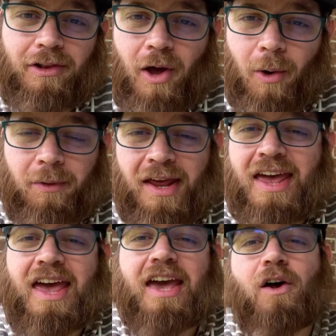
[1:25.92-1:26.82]
alone,
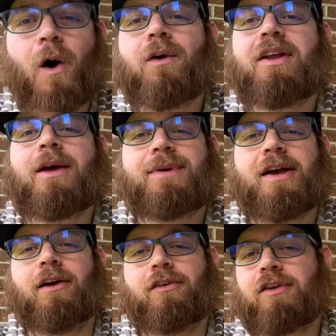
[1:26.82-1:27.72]
it already
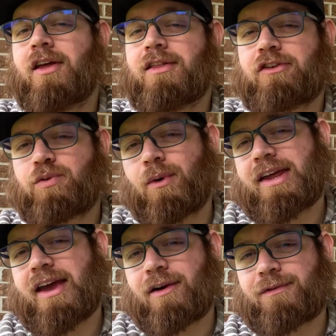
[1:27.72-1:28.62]
appears that
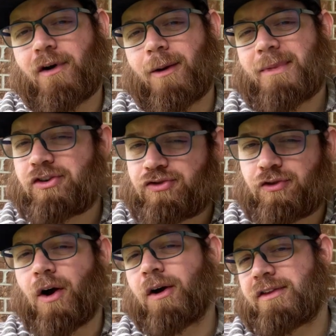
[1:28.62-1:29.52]
twenty acre farm is
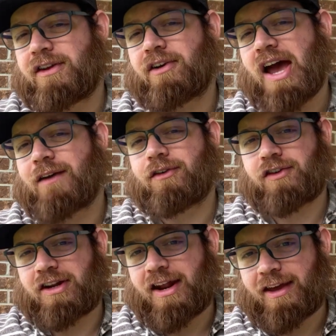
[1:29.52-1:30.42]
stronger than your average
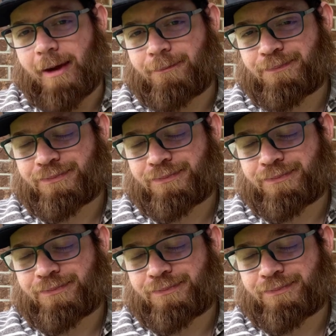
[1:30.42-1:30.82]
Connecticut.